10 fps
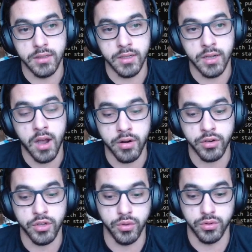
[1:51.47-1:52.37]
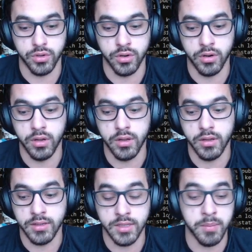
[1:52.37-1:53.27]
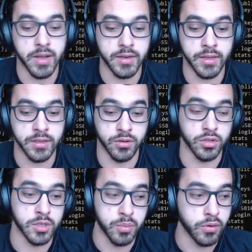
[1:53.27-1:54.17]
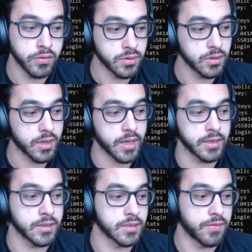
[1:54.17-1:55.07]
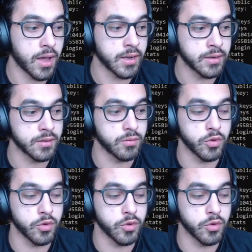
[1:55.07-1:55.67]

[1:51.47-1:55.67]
the current user Steam ID is not spoofed and it's valid,